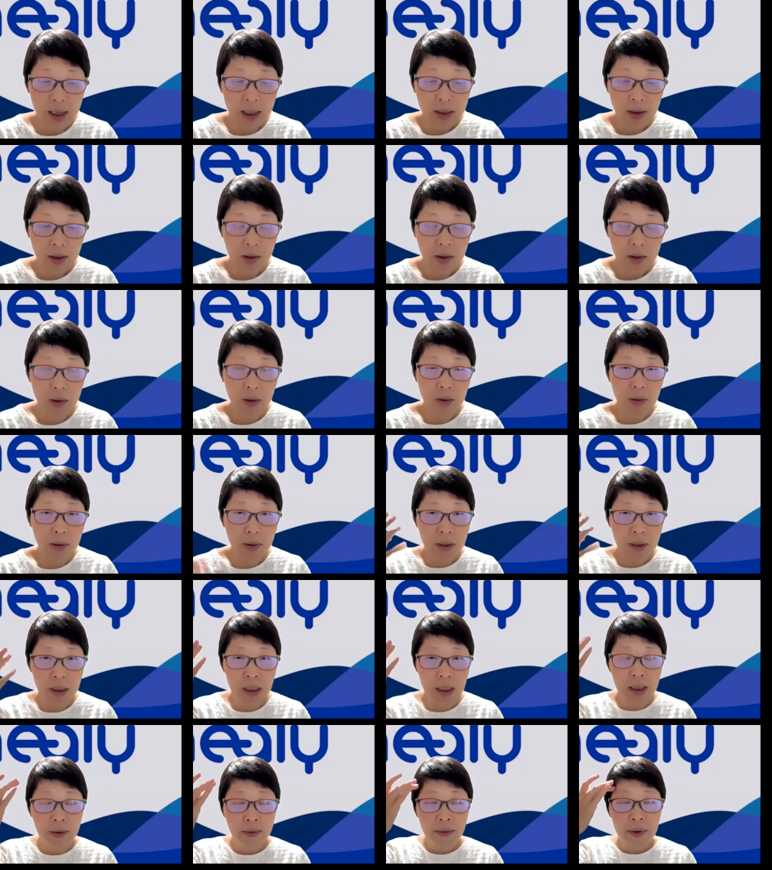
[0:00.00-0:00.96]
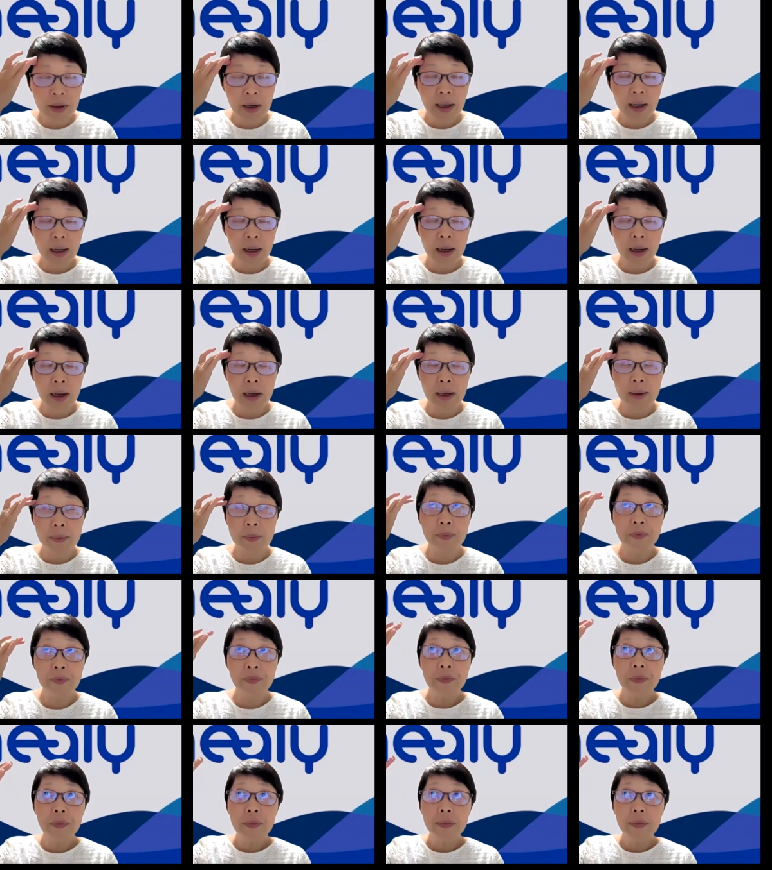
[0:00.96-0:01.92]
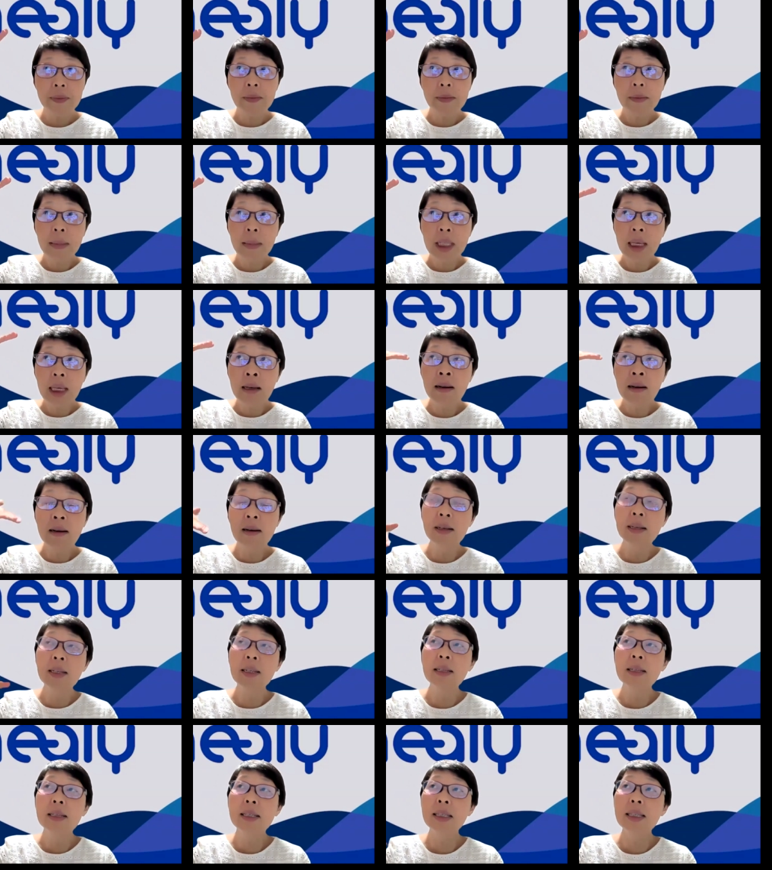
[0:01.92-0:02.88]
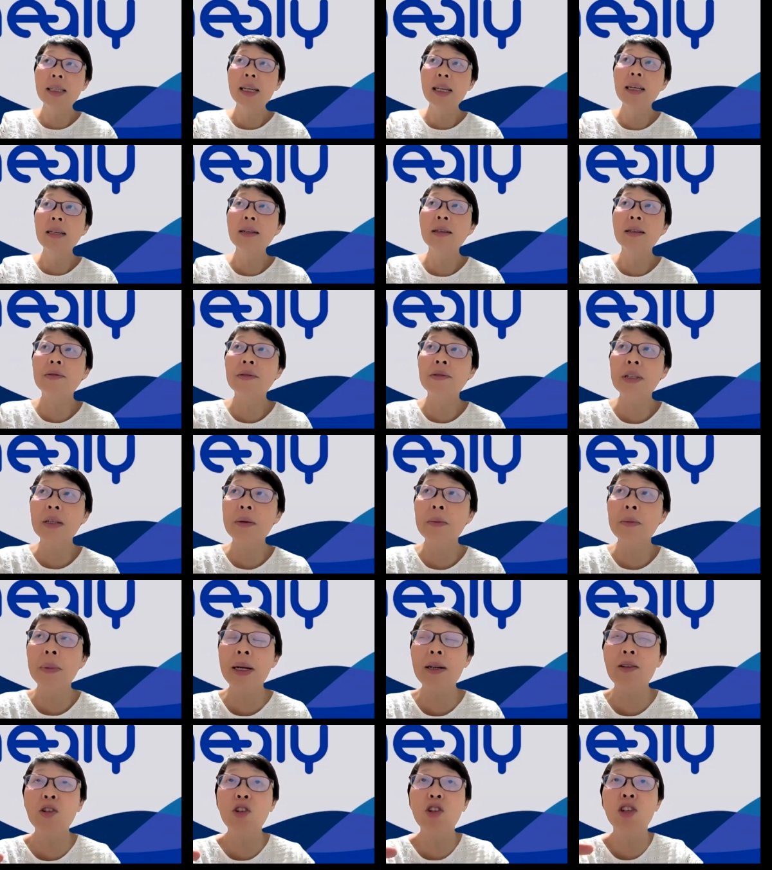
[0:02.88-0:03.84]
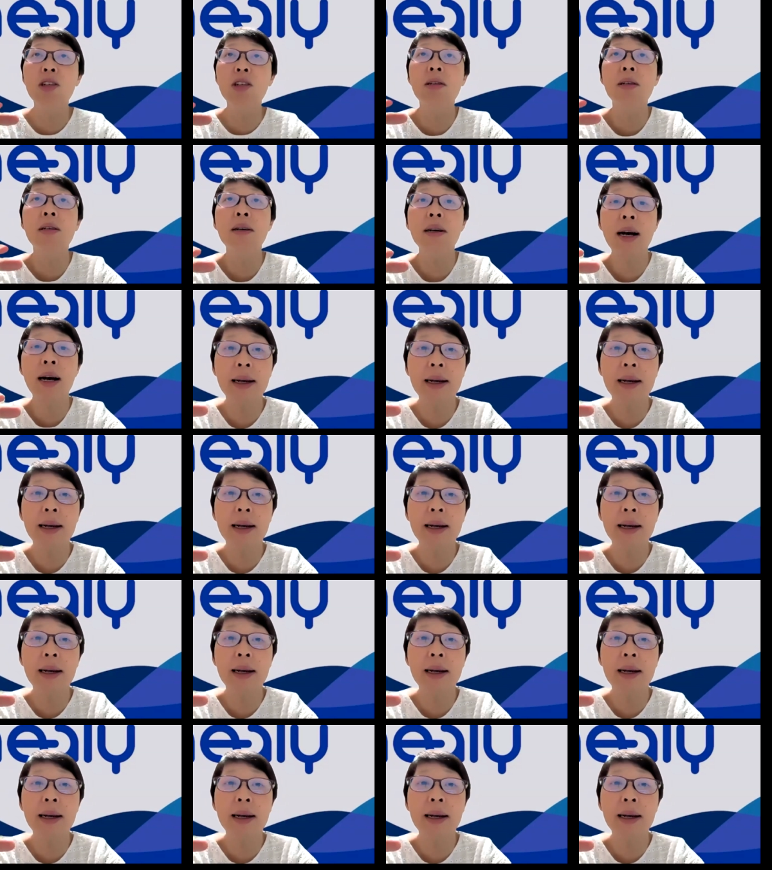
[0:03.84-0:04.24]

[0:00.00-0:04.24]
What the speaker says: So if they in a state of dementia,